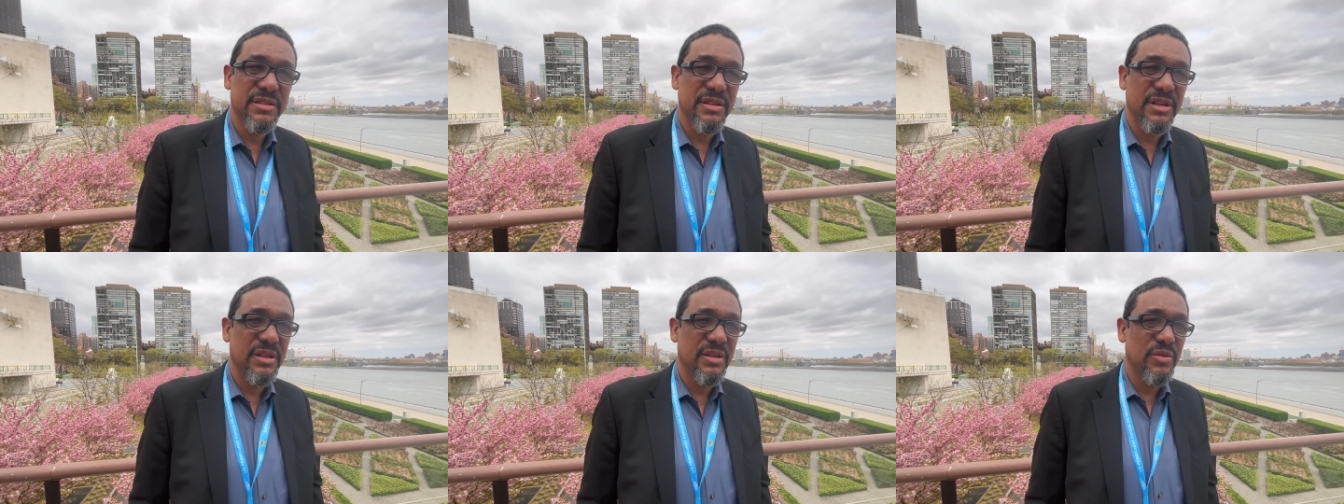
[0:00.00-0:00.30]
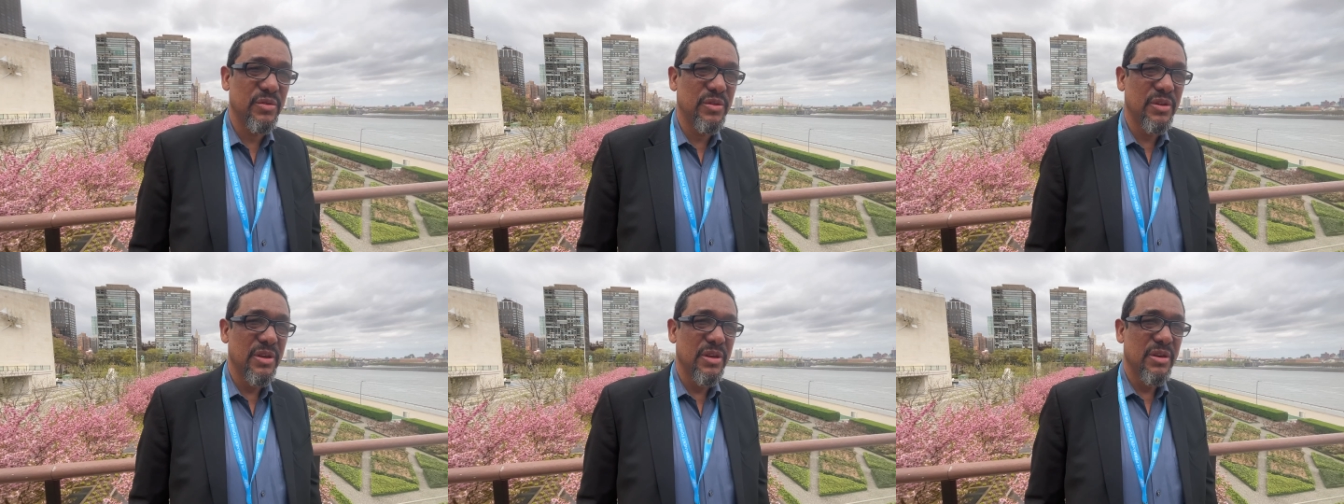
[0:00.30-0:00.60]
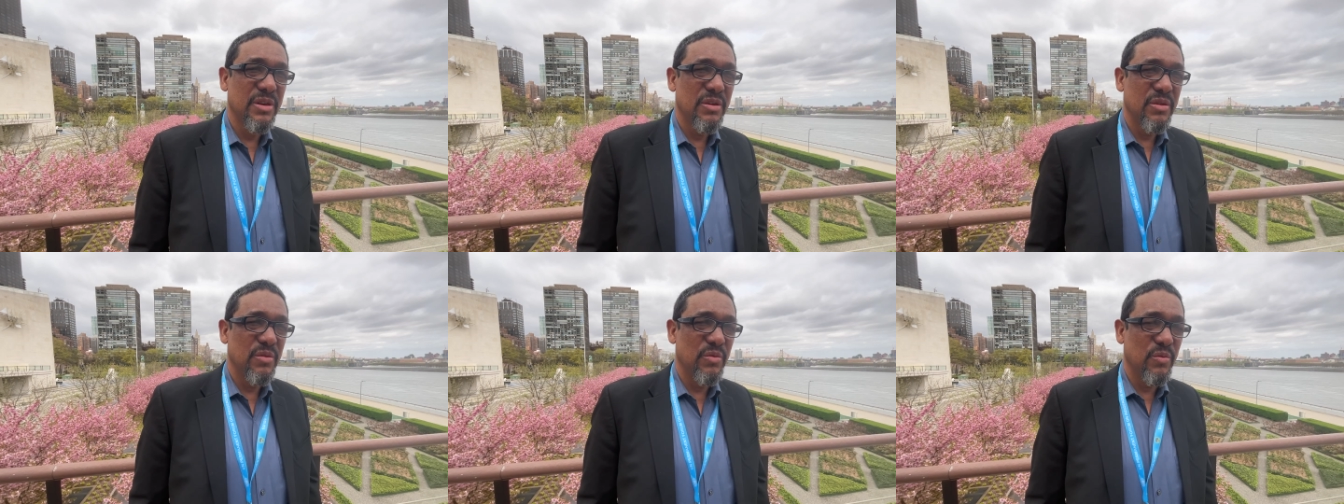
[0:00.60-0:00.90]
that
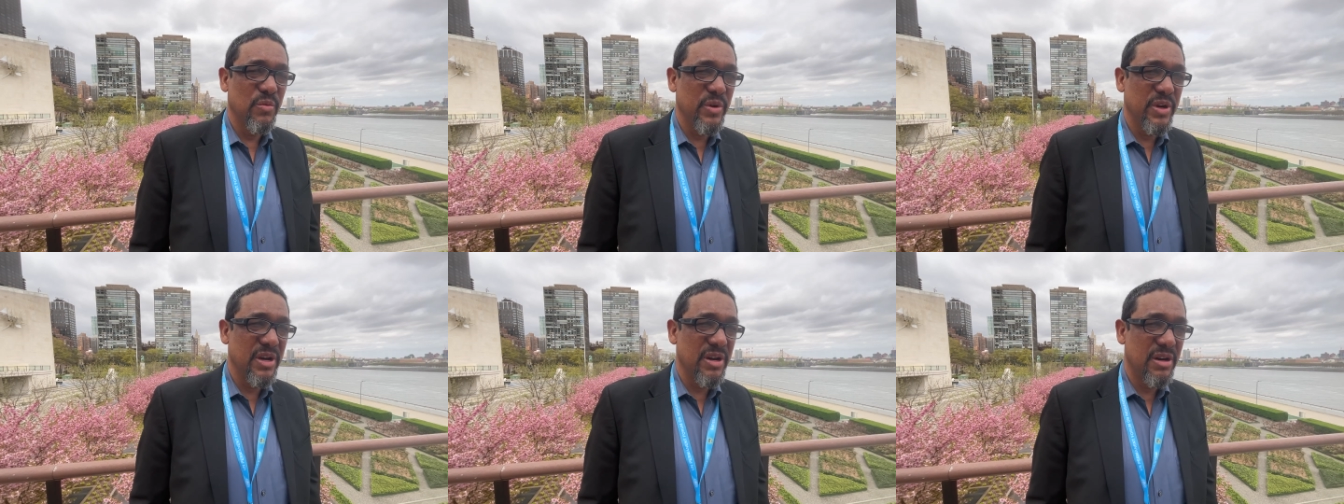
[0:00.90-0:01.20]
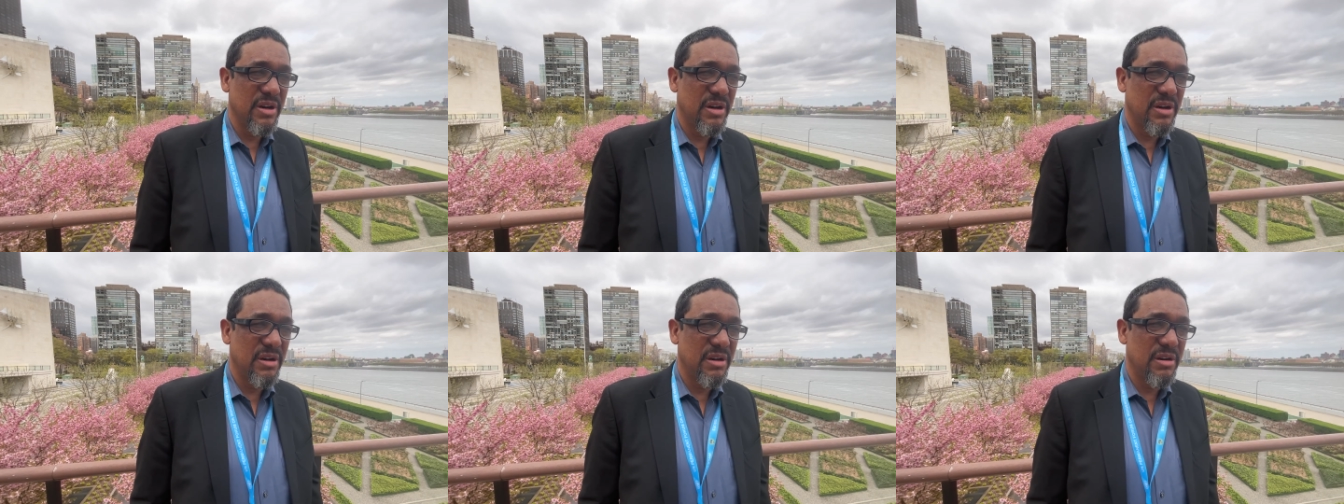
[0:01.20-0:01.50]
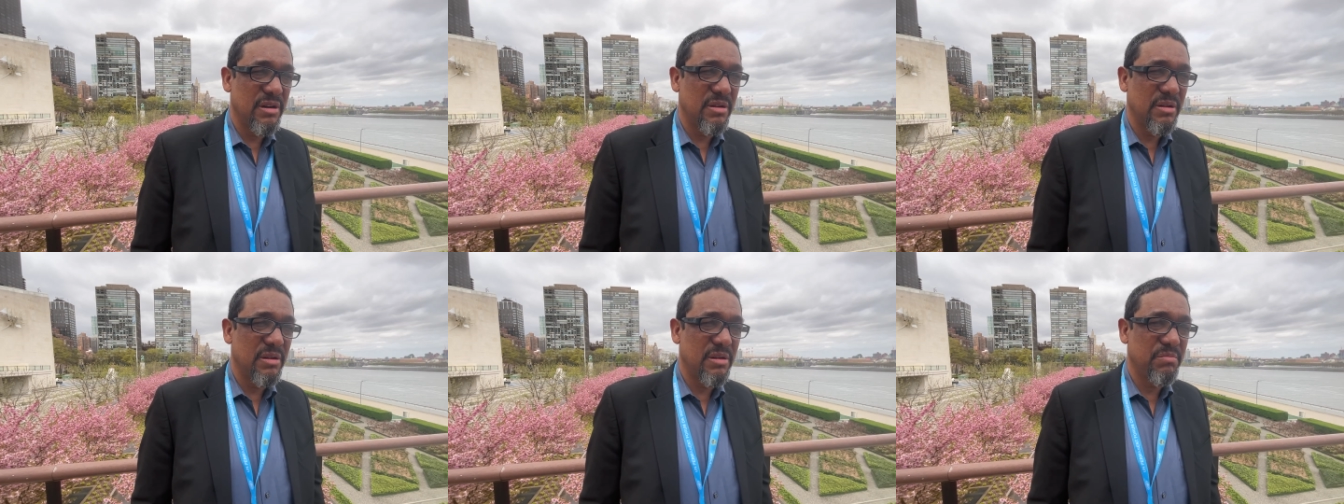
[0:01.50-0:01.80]
we
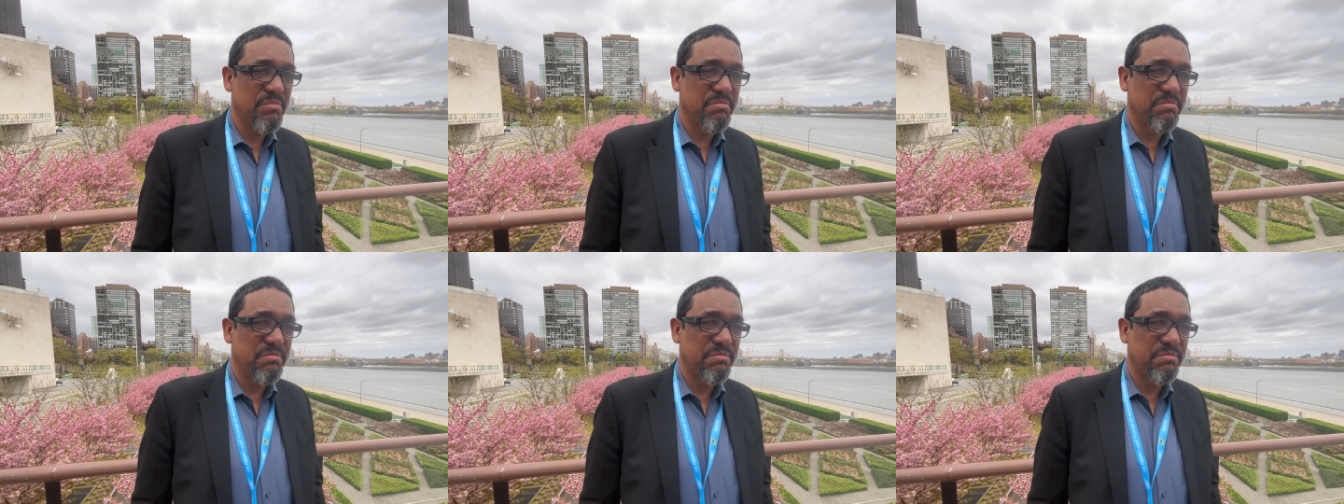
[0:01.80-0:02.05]
are,